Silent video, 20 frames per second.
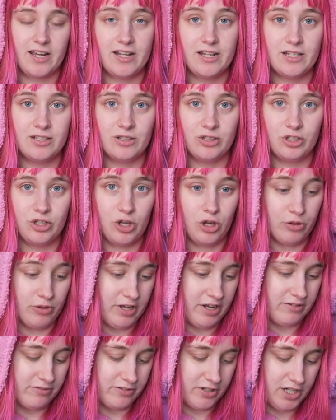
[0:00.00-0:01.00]
I didn't go
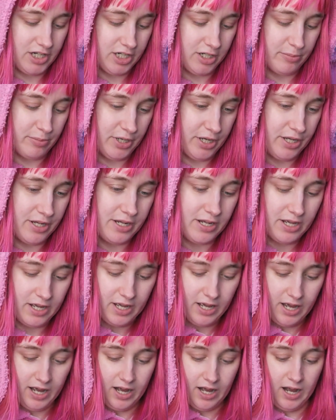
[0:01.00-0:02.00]
that far, but
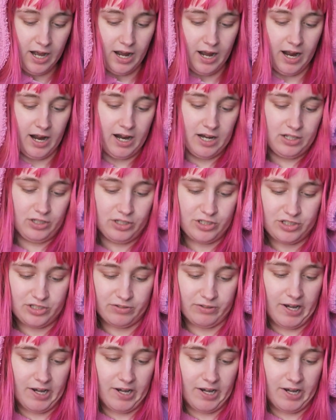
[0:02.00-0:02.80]
I looked